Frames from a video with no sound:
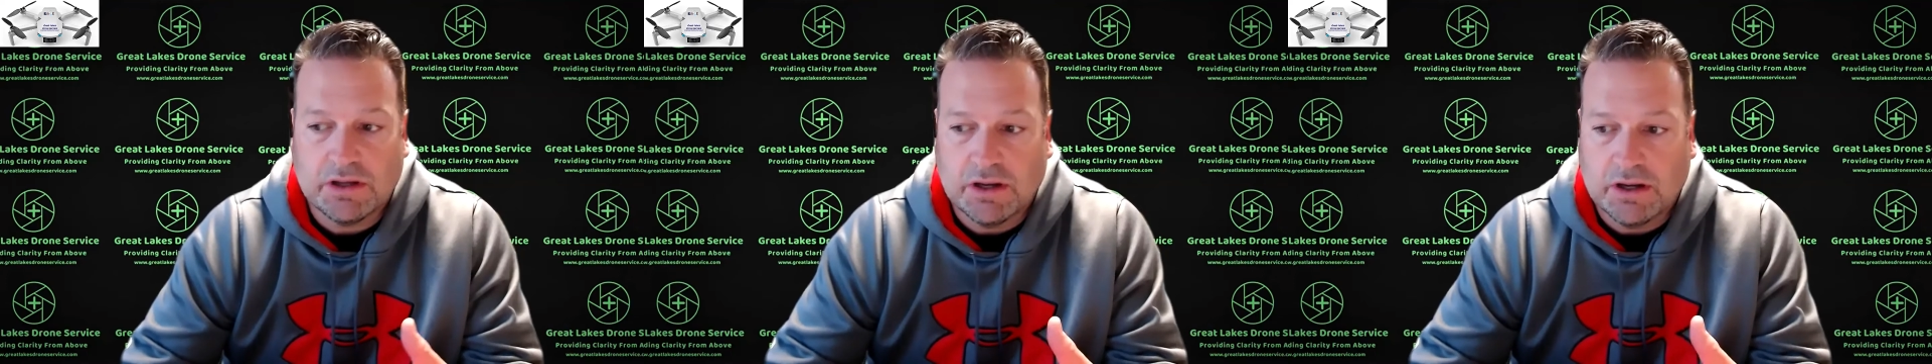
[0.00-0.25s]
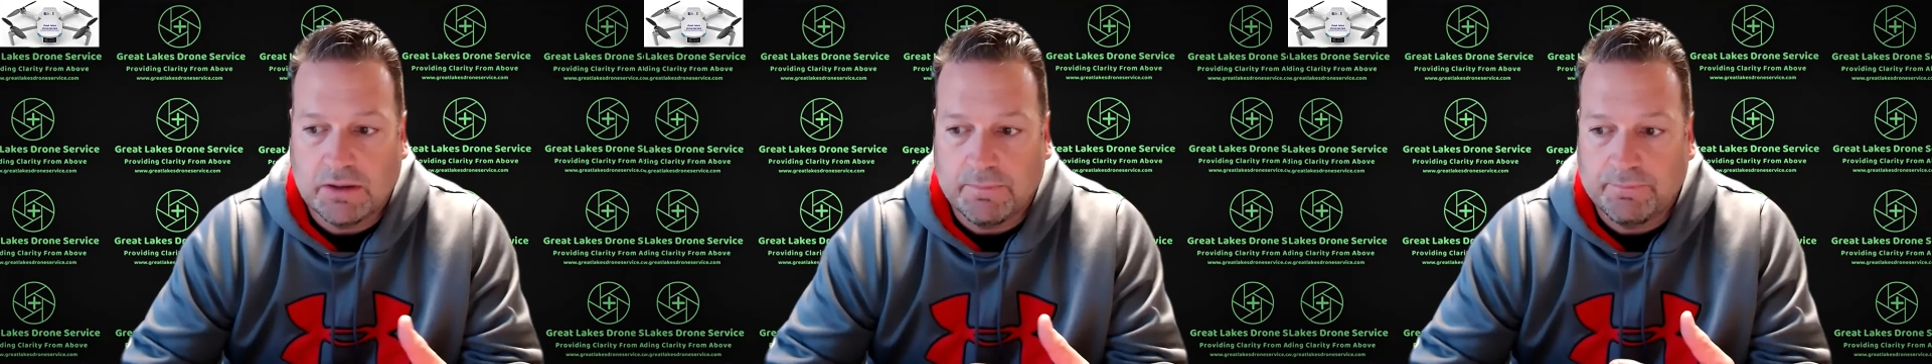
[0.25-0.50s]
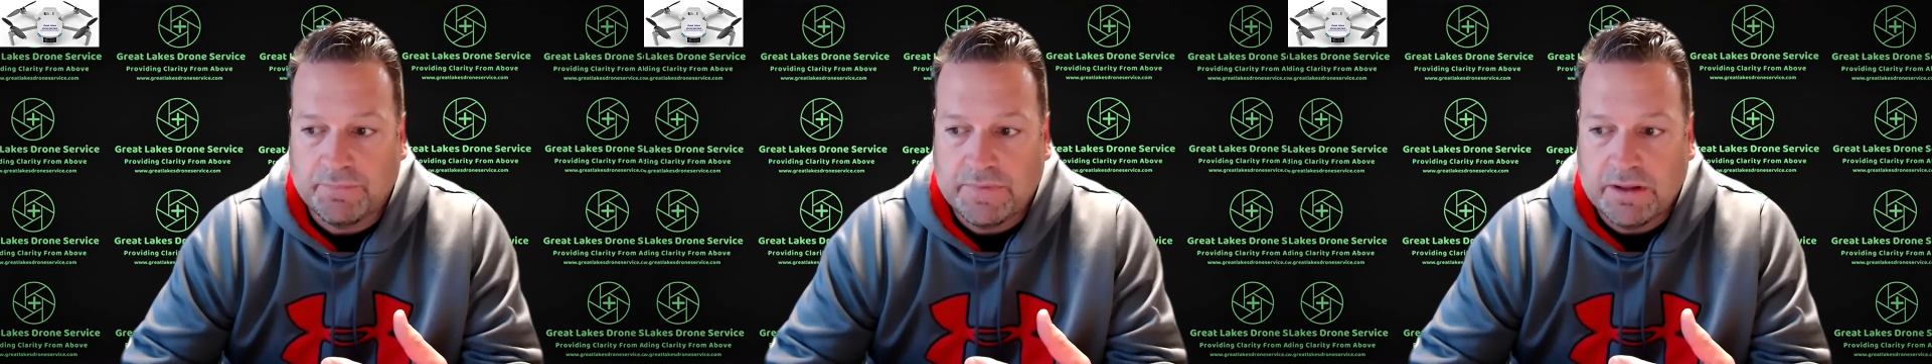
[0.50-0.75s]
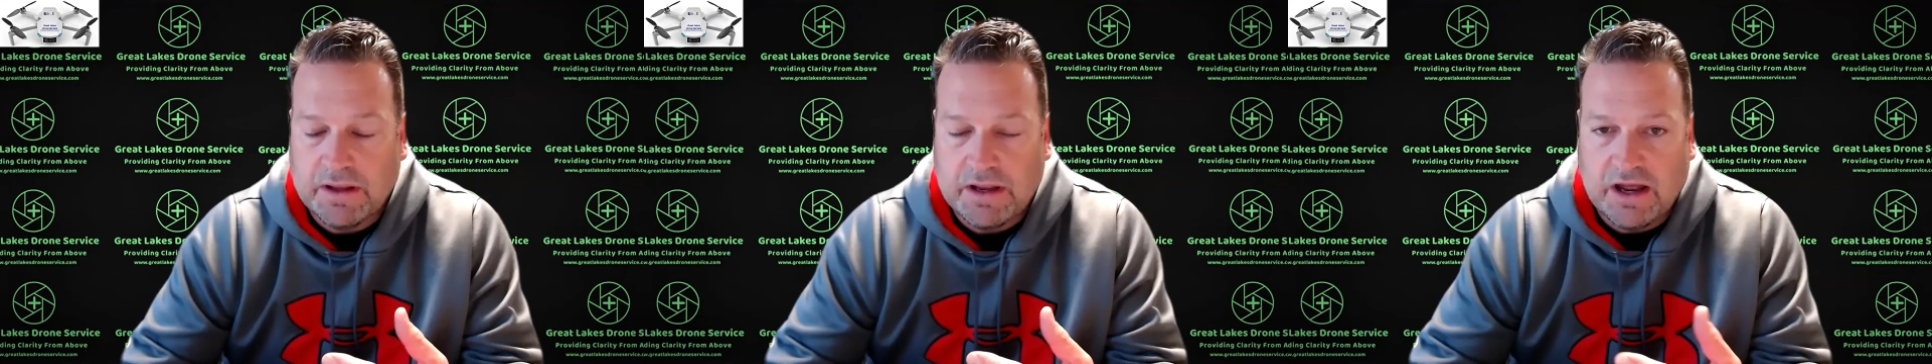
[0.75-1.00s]

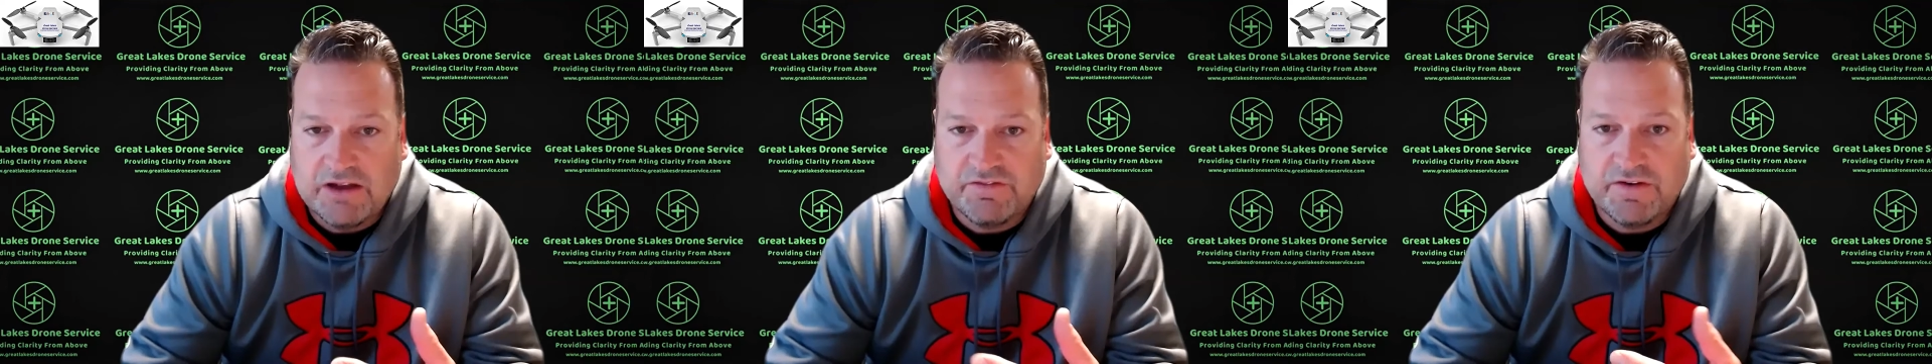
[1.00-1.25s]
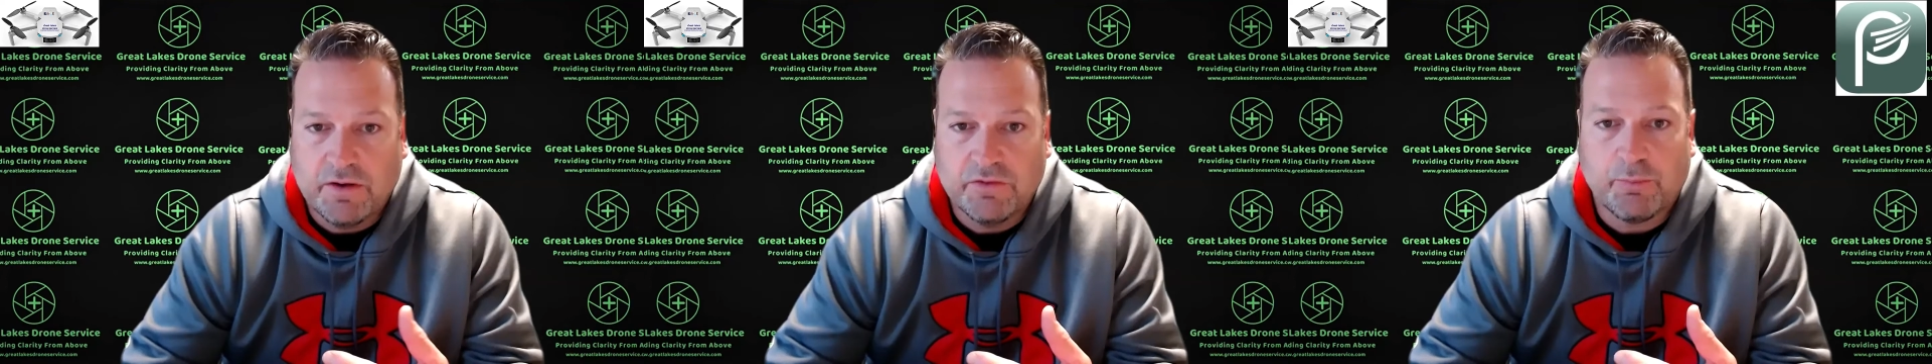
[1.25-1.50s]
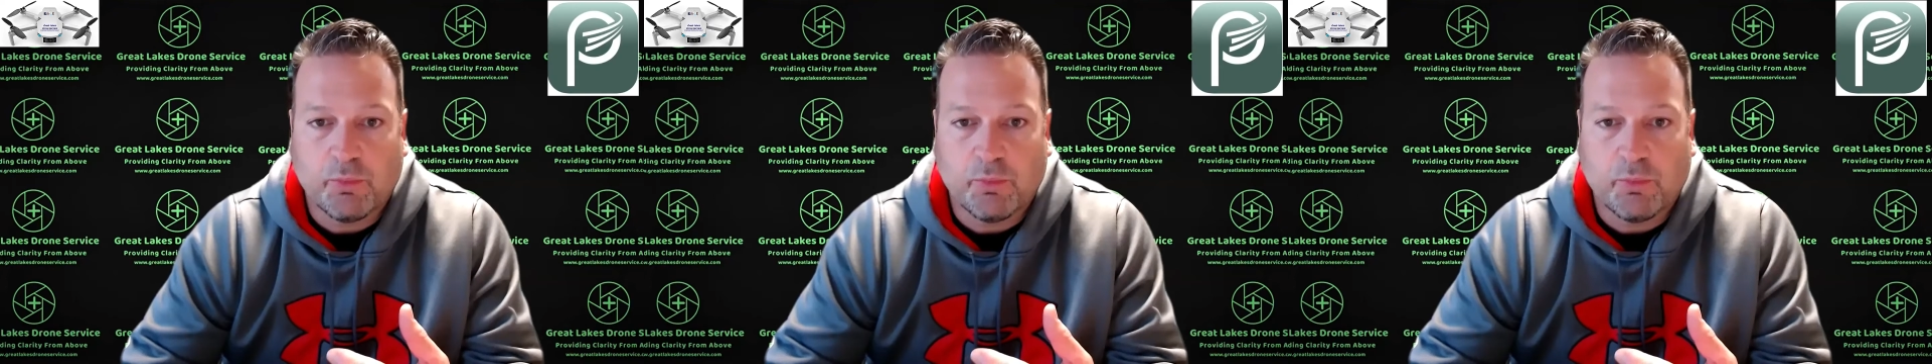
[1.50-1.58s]
I found the